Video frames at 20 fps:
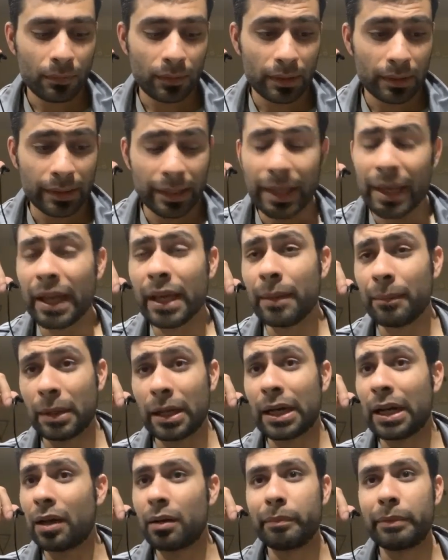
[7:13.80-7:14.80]
Yeah,
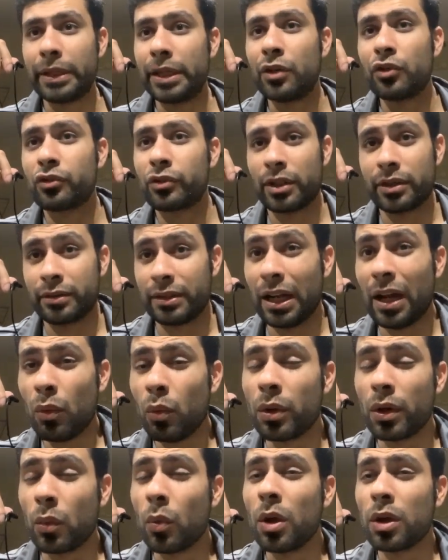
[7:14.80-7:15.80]
man, I'd be interested. I
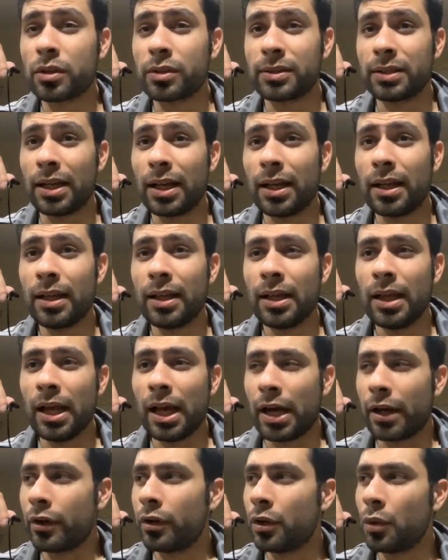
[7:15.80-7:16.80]
want to watch that.
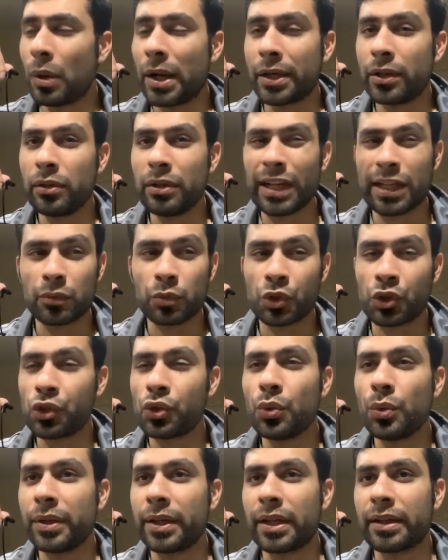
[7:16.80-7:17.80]
I don't know why you guys were
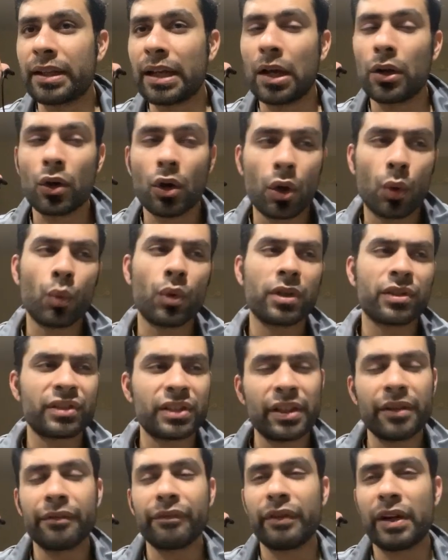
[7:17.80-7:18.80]
shooting it down. Oh, I want to
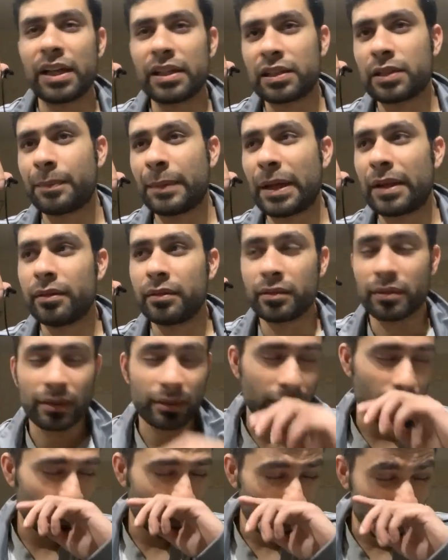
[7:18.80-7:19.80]
see him fight Spence,
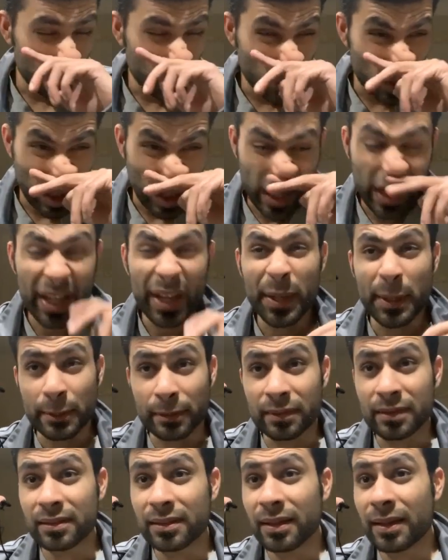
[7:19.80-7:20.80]
and who
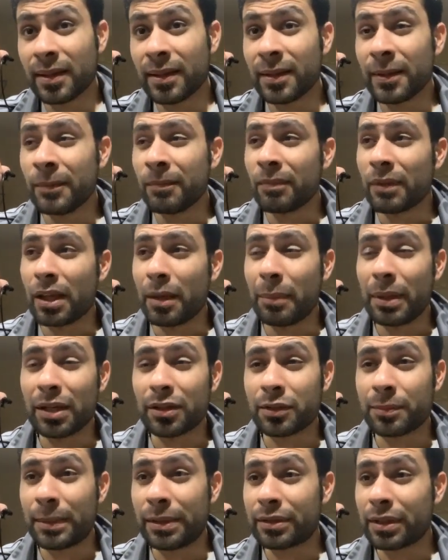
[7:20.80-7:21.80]
cares
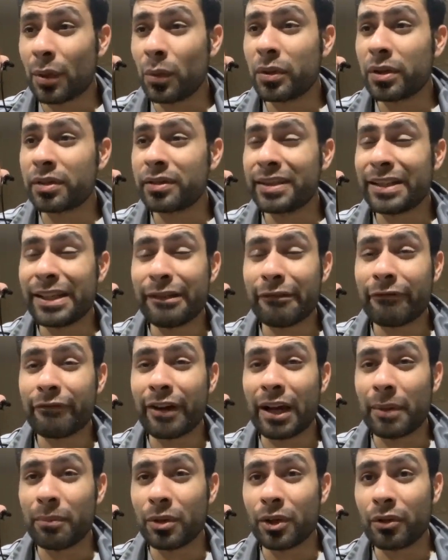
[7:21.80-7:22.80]
about Spence? I want to see him
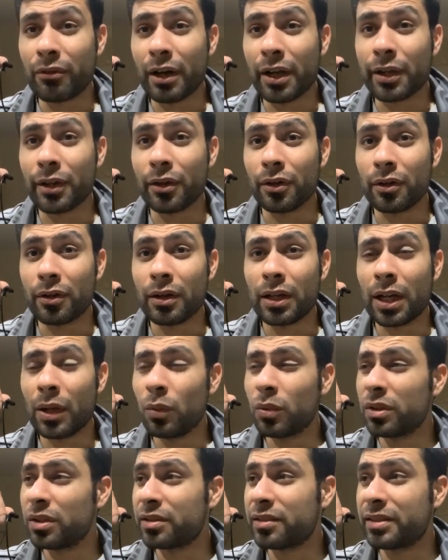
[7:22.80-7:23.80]
fight McGregor. I
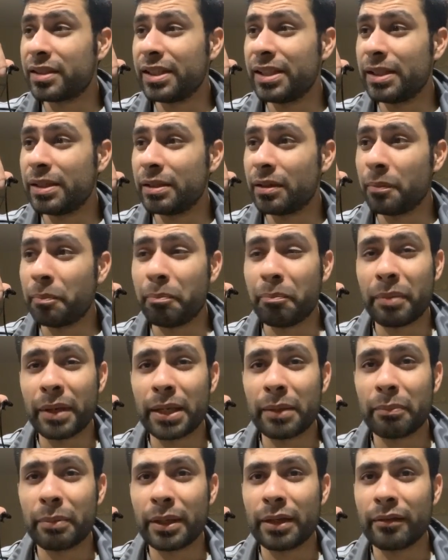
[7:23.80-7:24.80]
want to see a
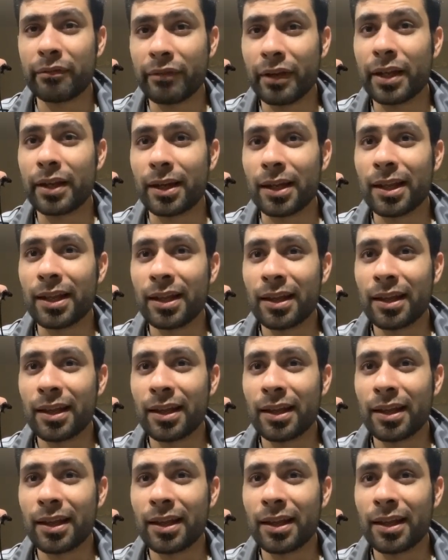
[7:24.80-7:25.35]
big event.